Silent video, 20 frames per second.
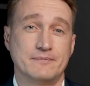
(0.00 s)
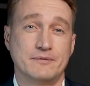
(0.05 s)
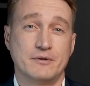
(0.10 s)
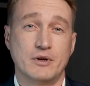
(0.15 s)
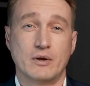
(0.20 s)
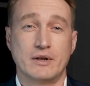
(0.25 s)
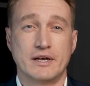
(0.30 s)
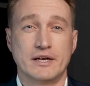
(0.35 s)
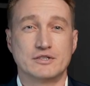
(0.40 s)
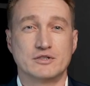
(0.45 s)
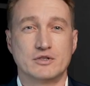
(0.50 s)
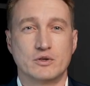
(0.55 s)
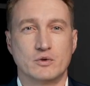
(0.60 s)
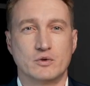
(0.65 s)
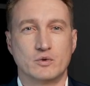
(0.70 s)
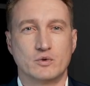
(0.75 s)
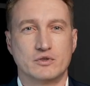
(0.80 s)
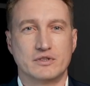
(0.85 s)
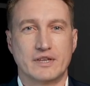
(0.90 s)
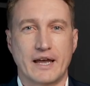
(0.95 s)
Okay, so
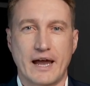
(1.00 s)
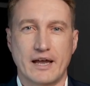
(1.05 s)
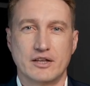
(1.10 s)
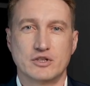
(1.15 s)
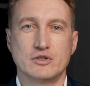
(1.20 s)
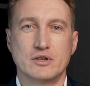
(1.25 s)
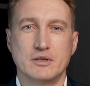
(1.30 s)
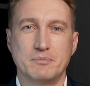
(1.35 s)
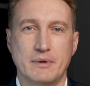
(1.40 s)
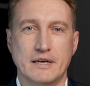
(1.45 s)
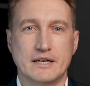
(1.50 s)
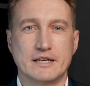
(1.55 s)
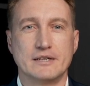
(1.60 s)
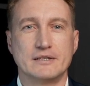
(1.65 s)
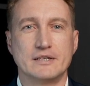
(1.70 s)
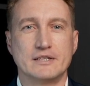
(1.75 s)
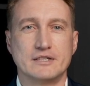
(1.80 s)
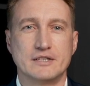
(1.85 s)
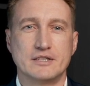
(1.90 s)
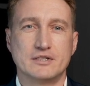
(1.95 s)
who's actually making
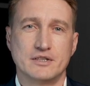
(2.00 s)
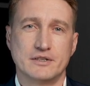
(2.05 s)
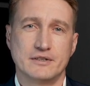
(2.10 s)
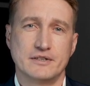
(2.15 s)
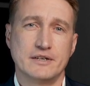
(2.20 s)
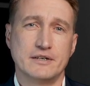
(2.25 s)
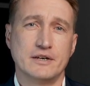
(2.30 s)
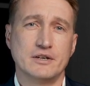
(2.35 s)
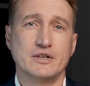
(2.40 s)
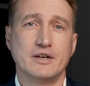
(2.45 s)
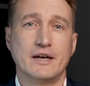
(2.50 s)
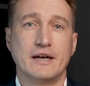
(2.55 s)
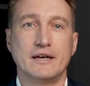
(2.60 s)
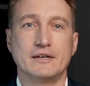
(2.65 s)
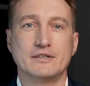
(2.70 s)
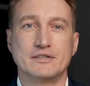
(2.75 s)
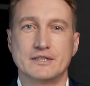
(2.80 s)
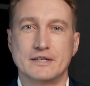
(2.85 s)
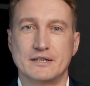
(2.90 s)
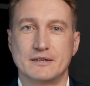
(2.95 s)
decisions in a
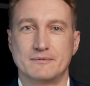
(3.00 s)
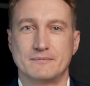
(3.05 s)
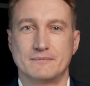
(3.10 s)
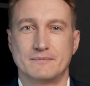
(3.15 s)
JSC?